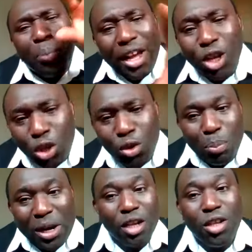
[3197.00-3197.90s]
bring
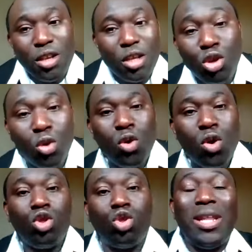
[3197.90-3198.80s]

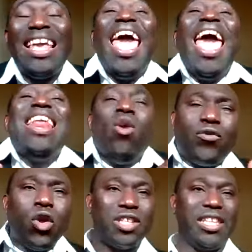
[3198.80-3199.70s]
you to the end
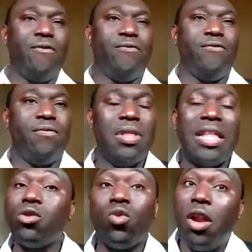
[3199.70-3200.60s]
of yourself.
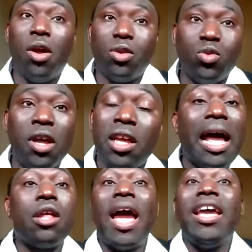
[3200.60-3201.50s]
That's what law.
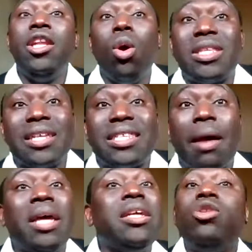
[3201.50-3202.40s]
That's why in the Old
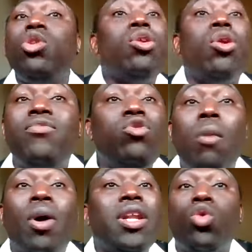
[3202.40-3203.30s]
Testament,
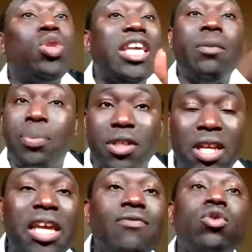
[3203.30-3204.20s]
nobody could keep it.
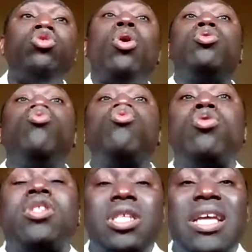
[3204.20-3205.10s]
Even those who
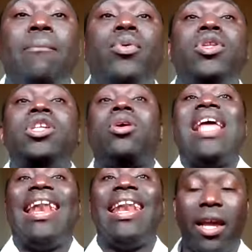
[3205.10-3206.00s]
wrote it and put it on
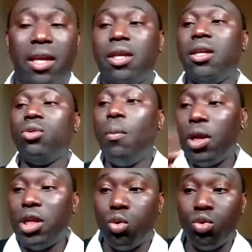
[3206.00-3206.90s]
their neck,
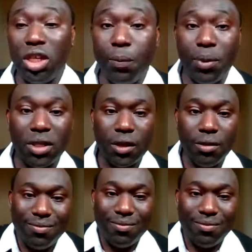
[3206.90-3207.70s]
nobody could keep it.